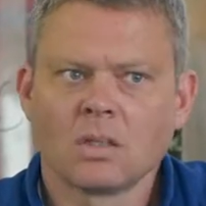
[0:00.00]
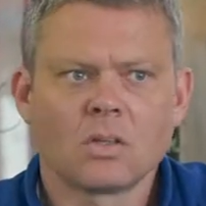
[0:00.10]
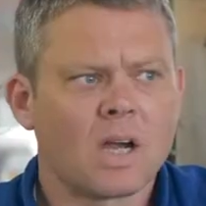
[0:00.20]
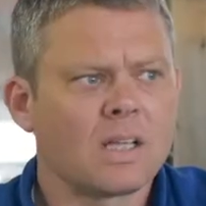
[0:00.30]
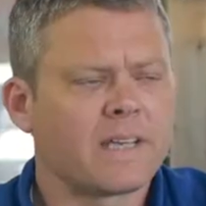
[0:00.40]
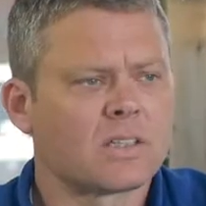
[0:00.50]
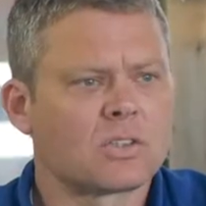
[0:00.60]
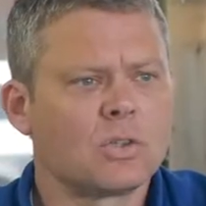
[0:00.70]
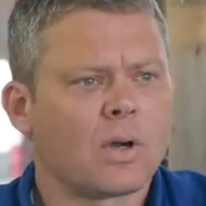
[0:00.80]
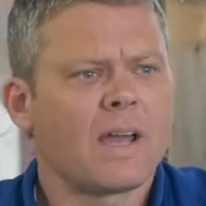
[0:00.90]
No, I like it
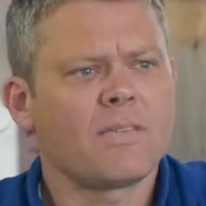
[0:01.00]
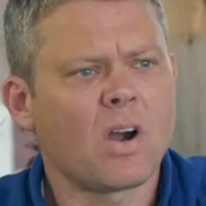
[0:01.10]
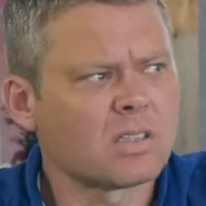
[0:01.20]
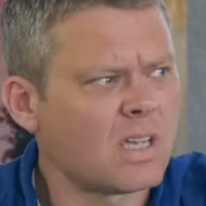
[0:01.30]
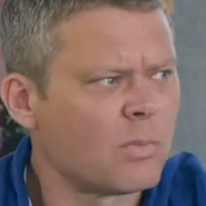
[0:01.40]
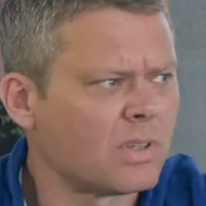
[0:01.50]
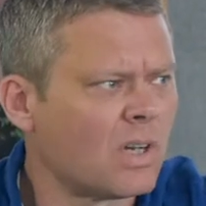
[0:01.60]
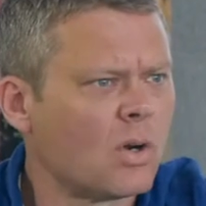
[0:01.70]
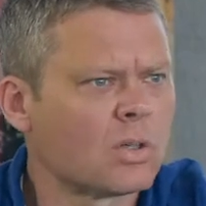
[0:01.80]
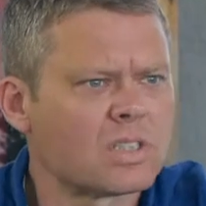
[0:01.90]
too. I have a hard time with
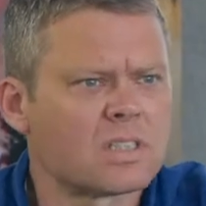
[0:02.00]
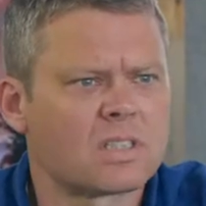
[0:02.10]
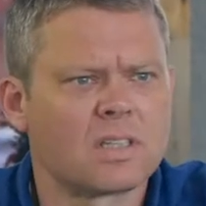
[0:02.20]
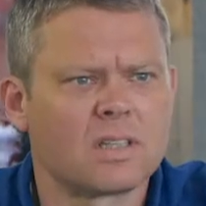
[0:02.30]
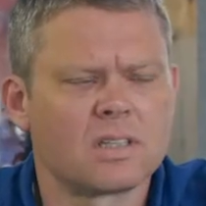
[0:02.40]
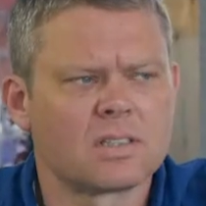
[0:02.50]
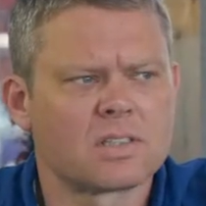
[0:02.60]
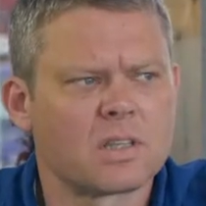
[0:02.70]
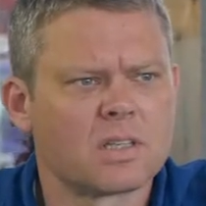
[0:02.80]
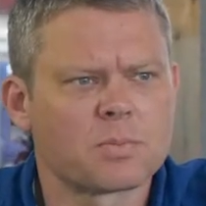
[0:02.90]
the oaks.
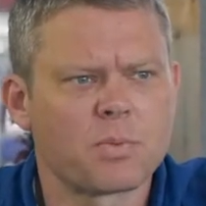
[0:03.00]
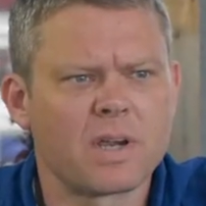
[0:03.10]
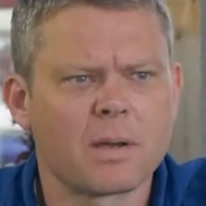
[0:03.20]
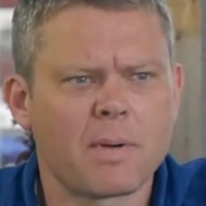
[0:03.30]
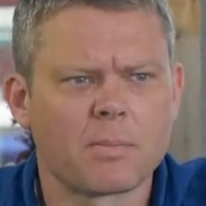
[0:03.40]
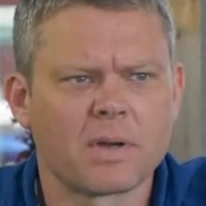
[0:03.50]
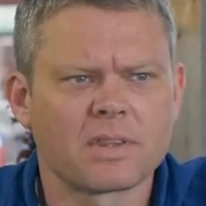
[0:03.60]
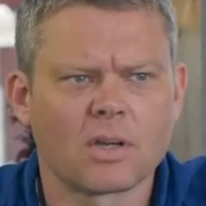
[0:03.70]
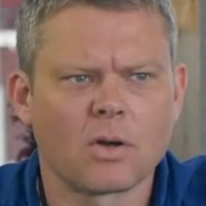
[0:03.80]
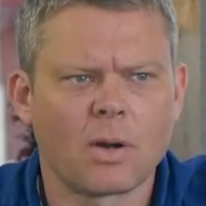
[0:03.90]
This the spring about a
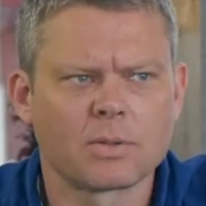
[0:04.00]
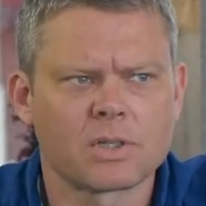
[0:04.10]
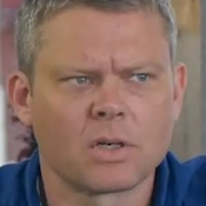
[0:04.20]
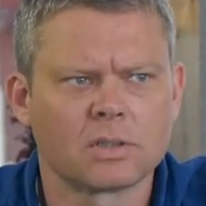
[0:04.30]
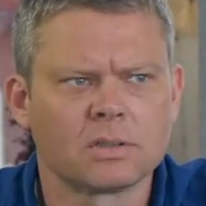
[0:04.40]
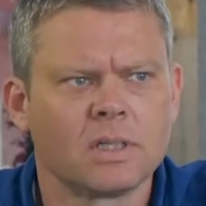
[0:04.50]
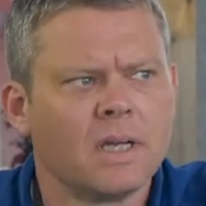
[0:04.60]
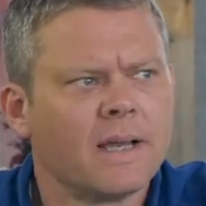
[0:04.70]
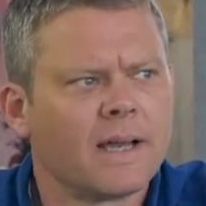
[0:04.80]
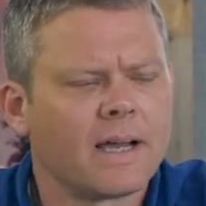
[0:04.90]
month ago. I was hurting.
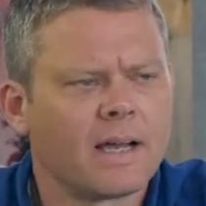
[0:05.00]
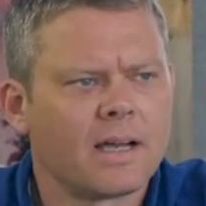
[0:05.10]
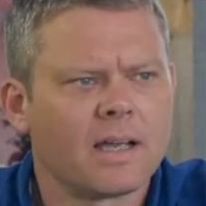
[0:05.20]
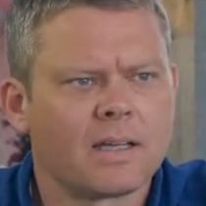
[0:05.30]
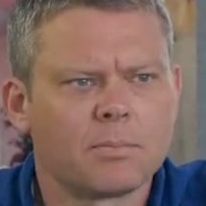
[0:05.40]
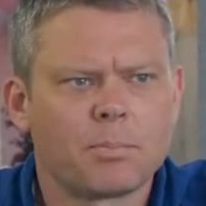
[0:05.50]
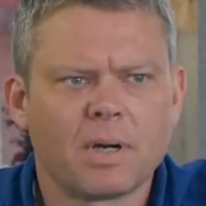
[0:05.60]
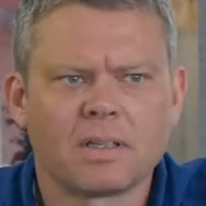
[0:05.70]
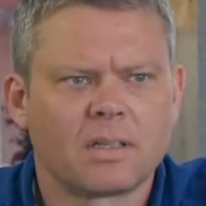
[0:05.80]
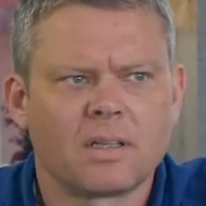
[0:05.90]
Yeah. Uh, and
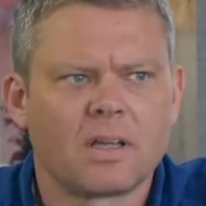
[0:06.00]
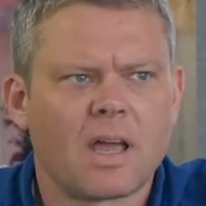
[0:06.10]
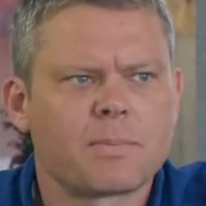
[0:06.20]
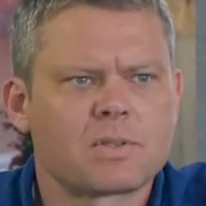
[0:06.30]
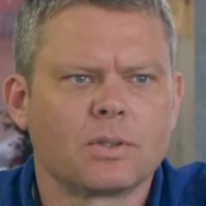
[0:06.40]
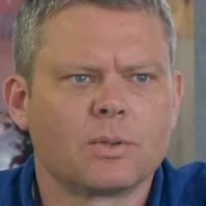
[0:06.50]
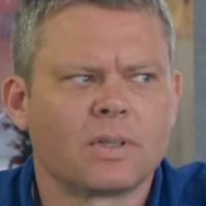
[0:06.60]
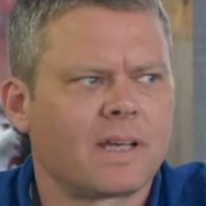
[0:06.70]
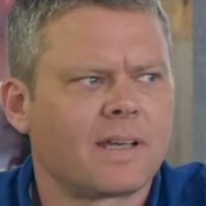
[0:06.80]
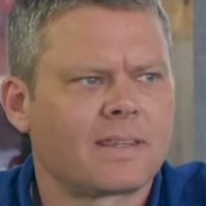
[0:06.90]
but uh,
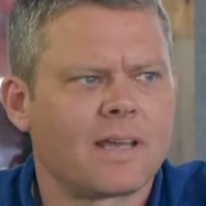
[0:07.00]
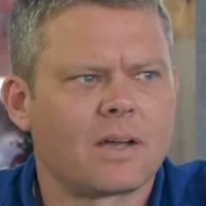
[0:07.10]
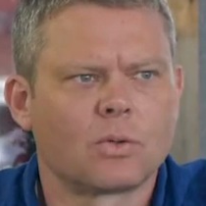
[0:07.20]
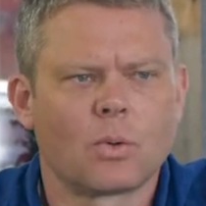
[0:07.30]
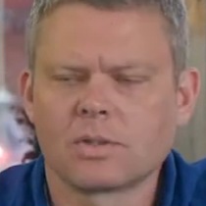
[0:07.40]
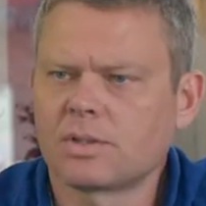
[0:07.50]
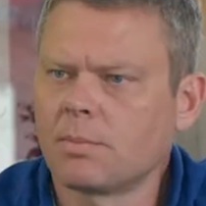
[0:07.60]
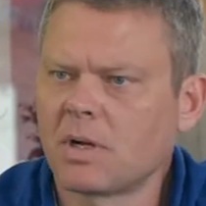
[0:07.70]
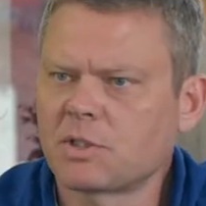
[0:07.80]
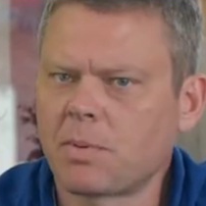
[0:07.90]
absolutely, I like the
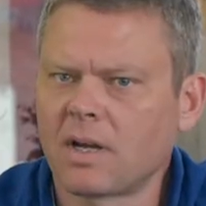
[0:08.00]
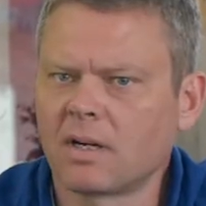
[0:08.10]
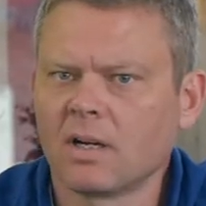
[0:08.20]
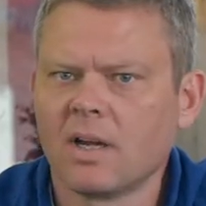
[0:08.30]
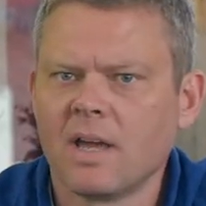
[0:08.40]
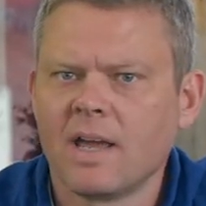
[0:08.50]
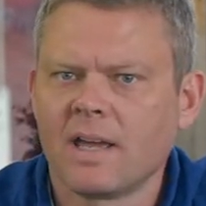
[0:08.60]
outdoors much better.